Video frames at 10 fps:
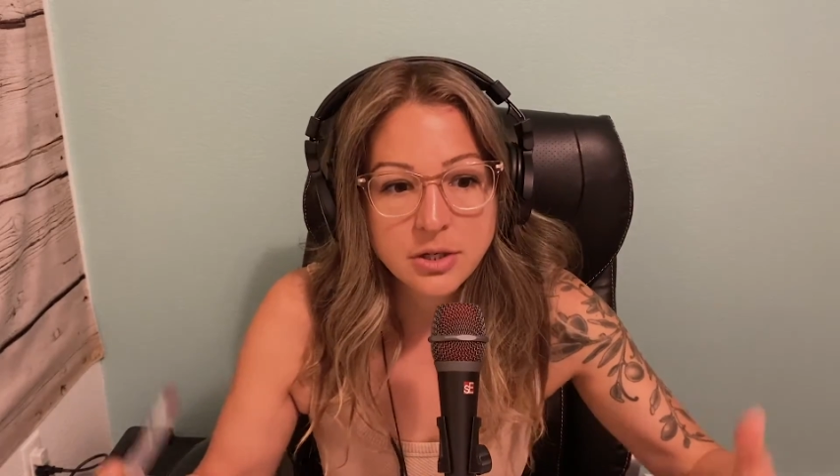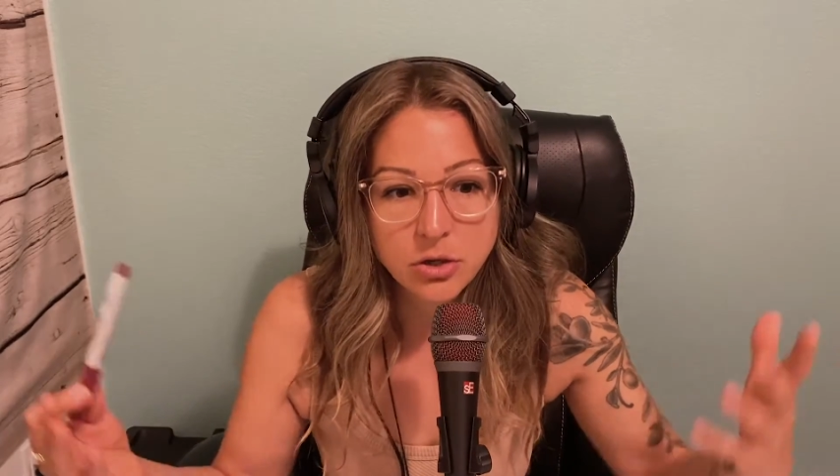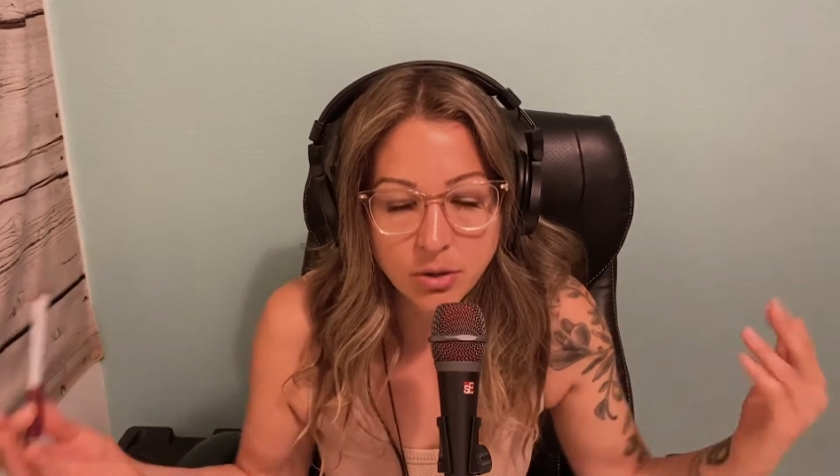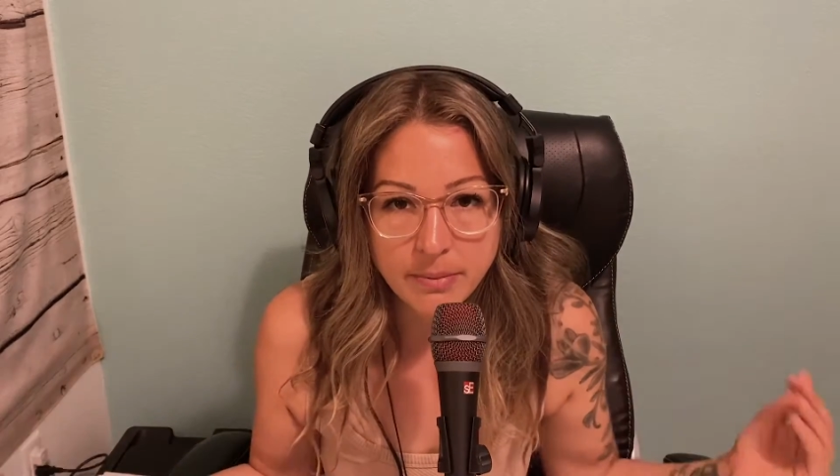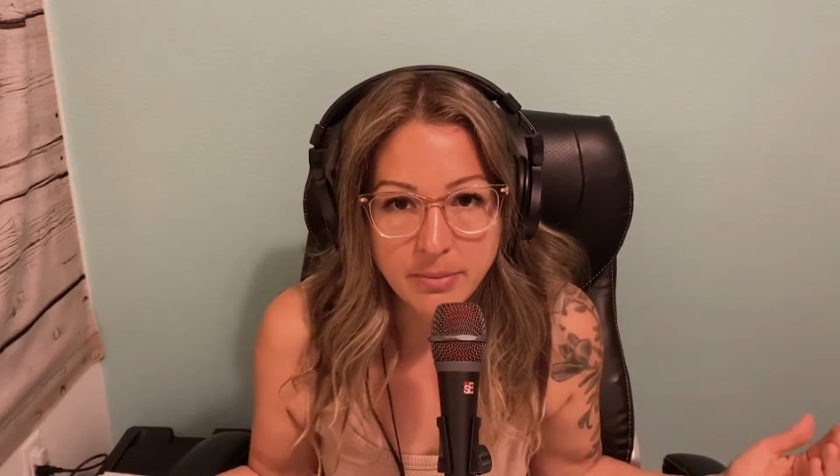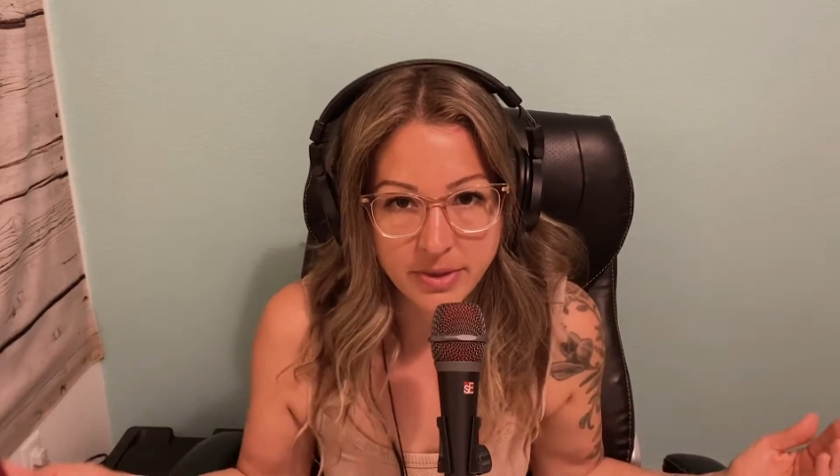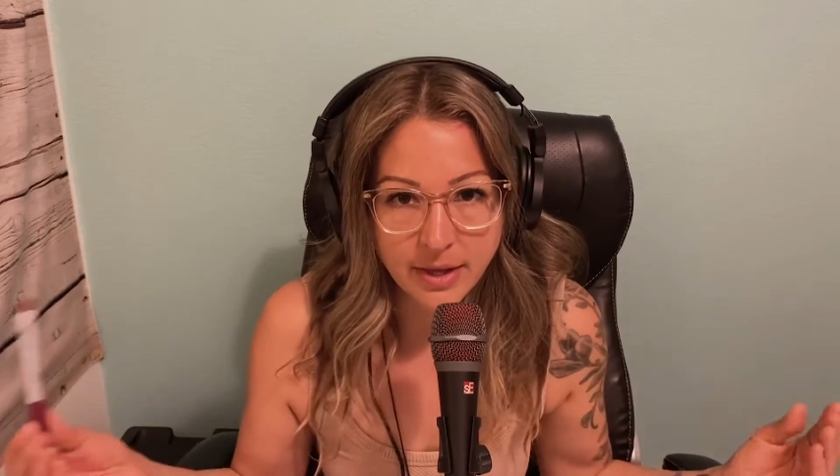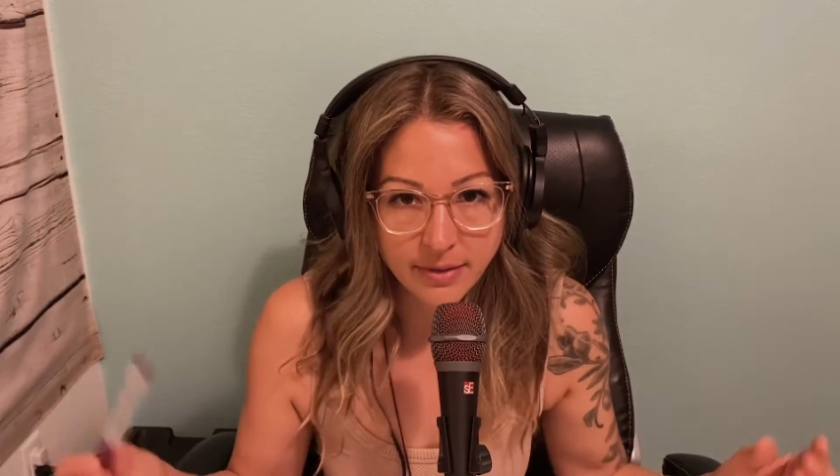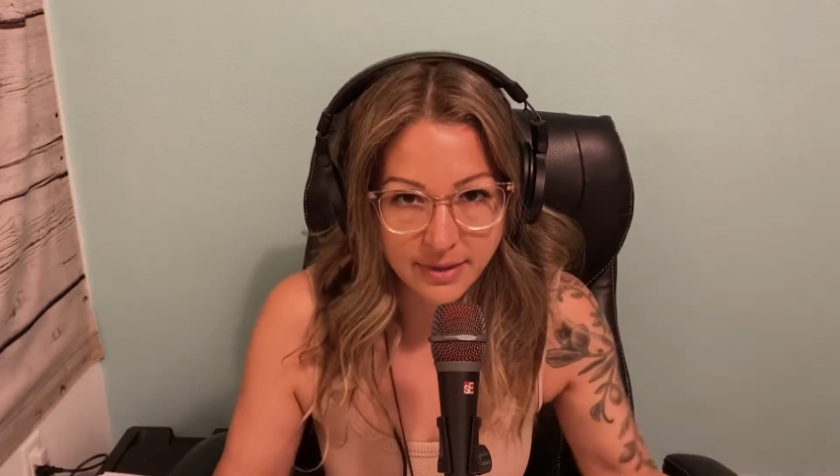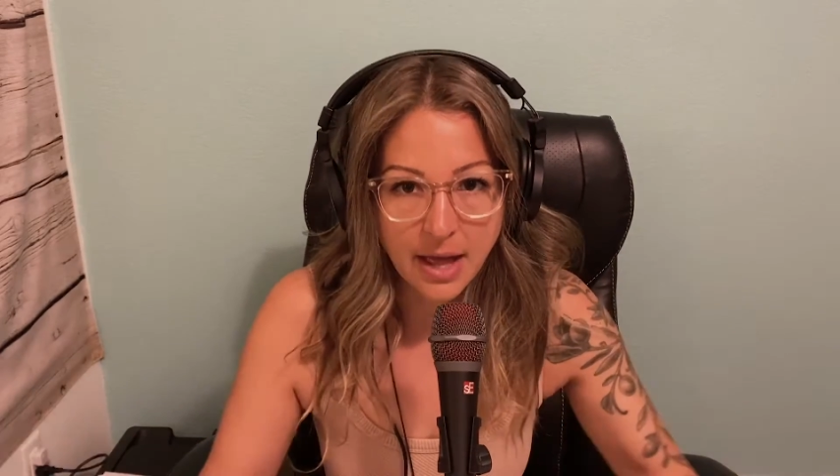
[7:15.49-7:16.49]
you know, maybe
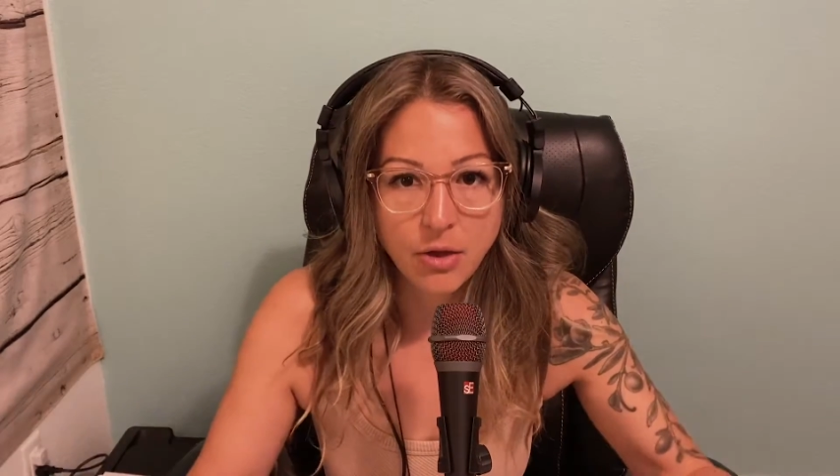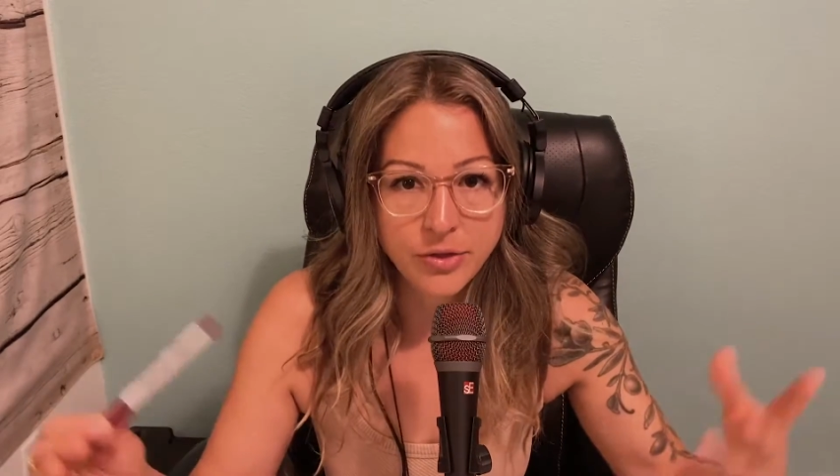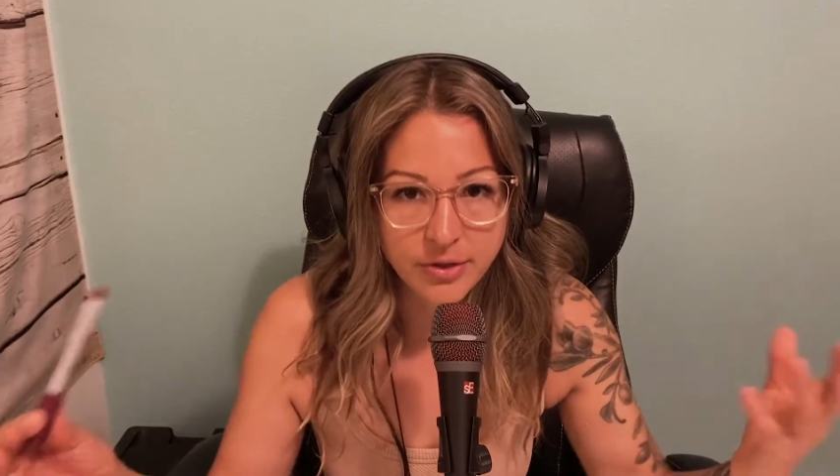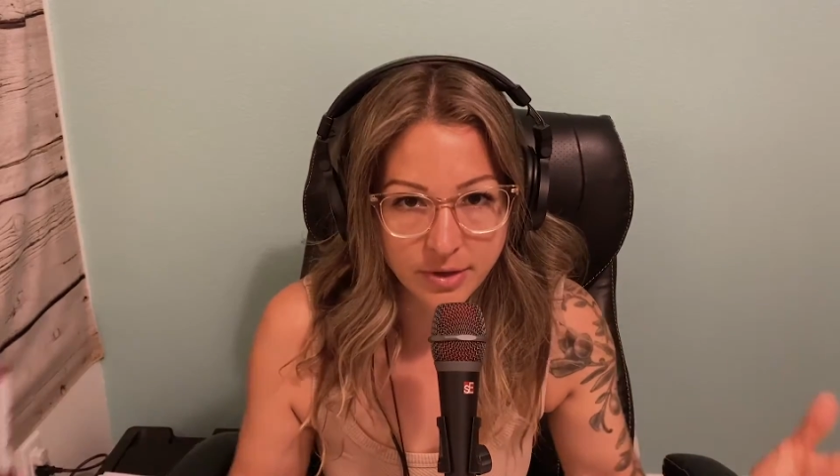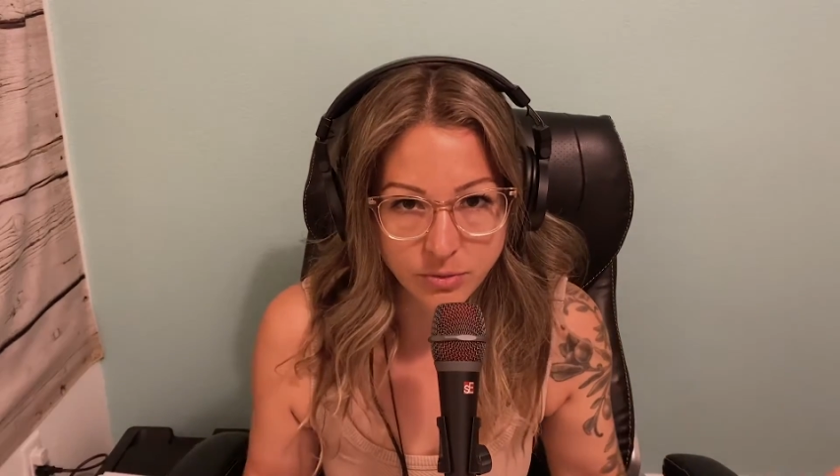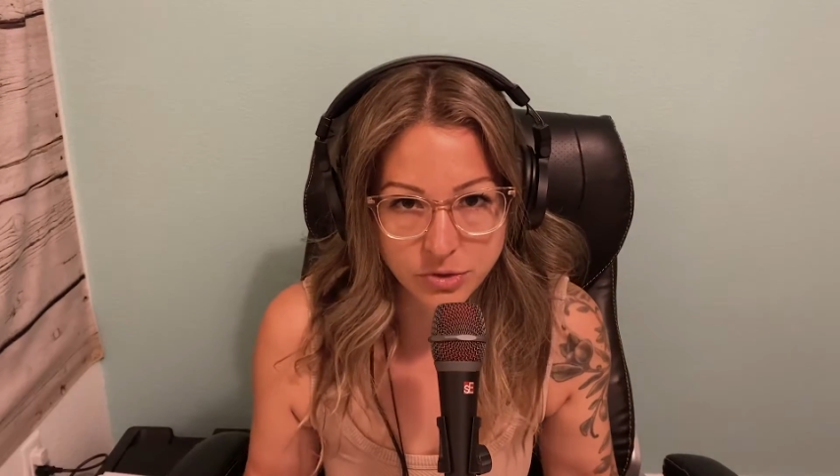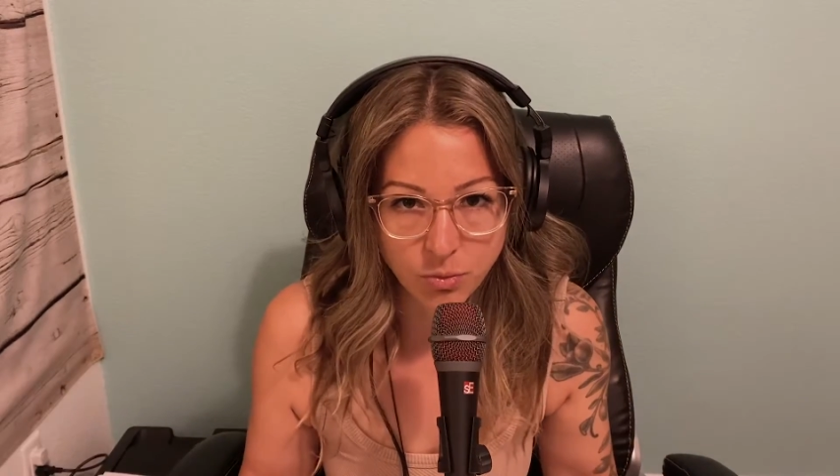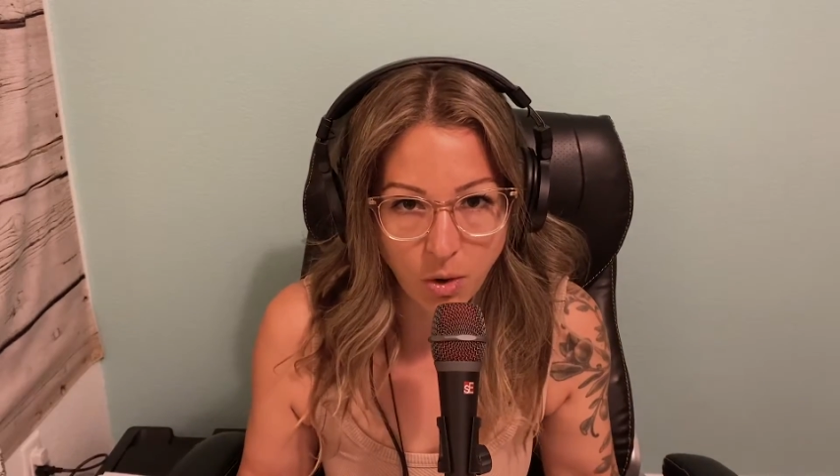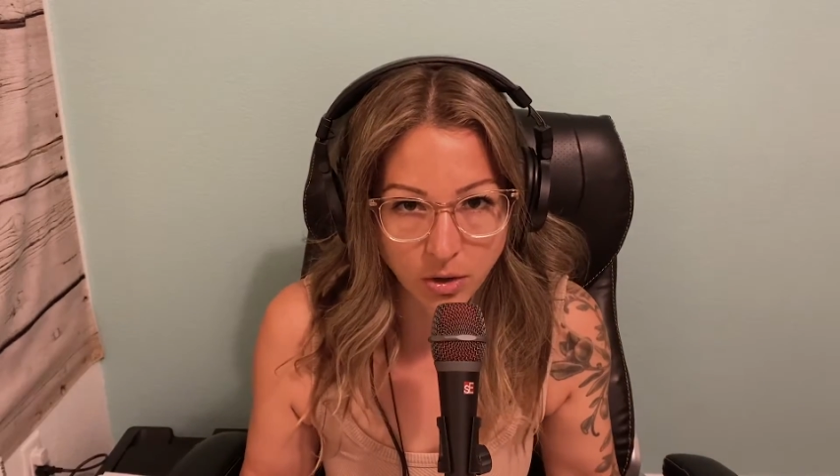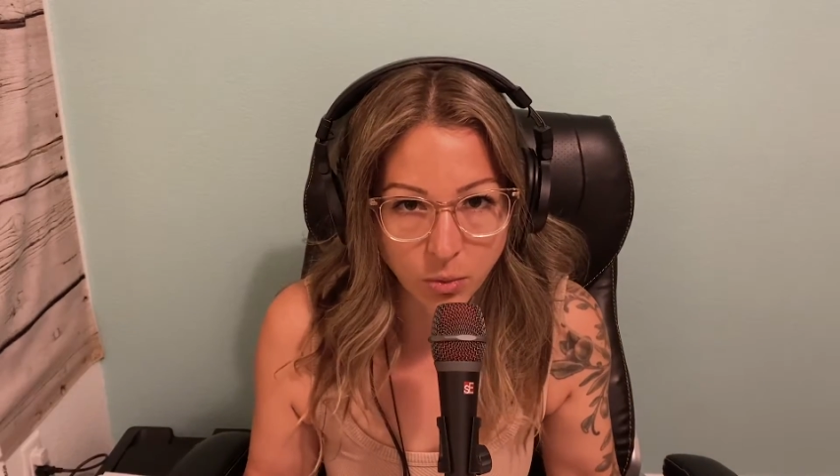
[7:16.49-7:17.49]
the healthy thing was to
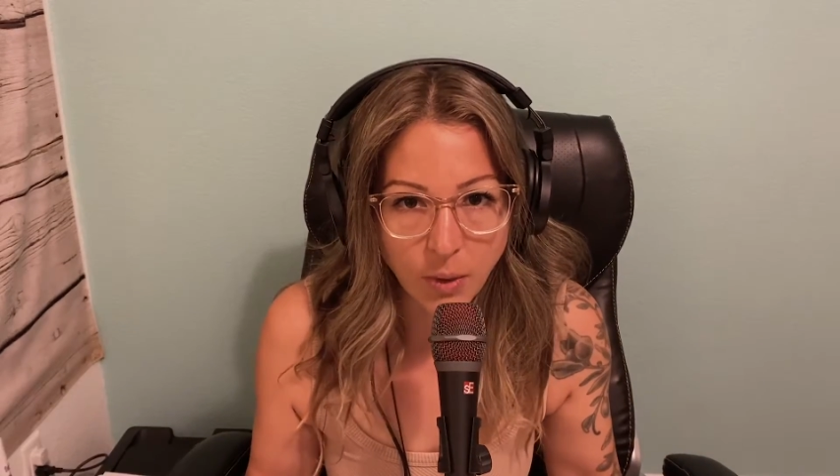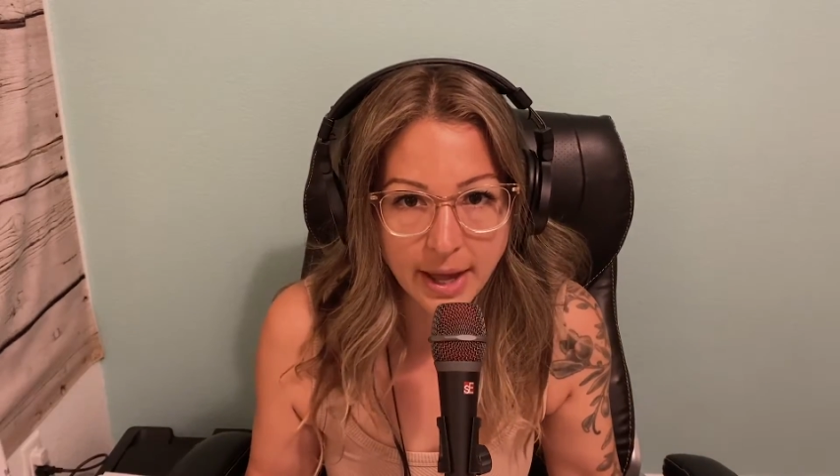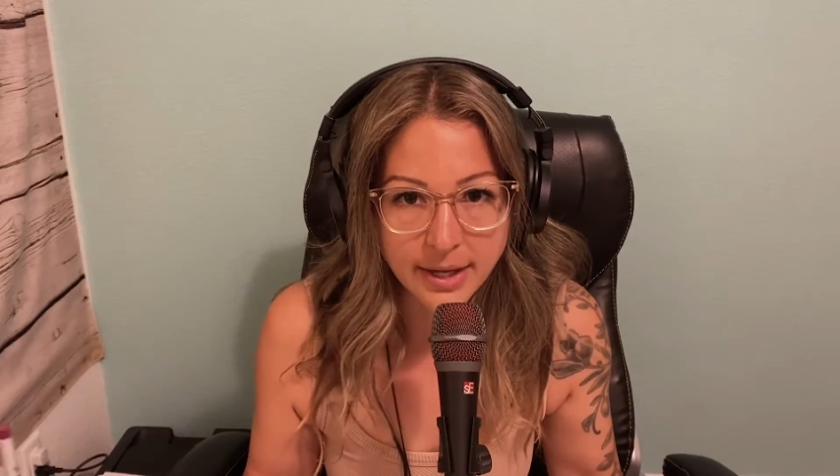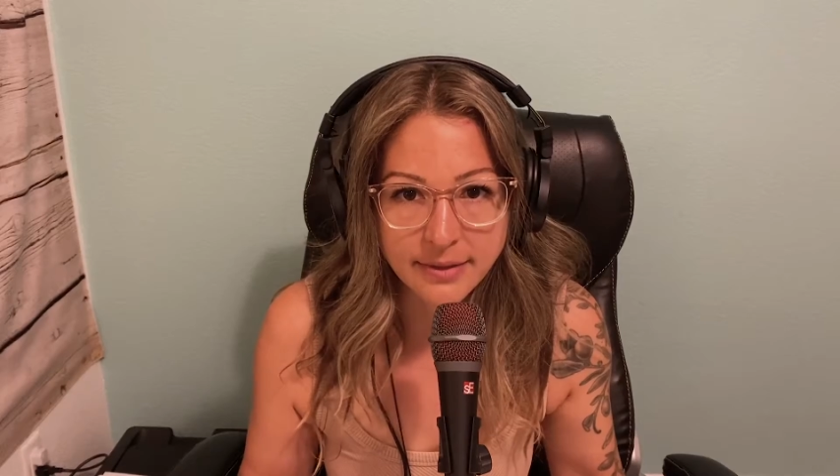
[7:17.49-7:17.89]
walk away,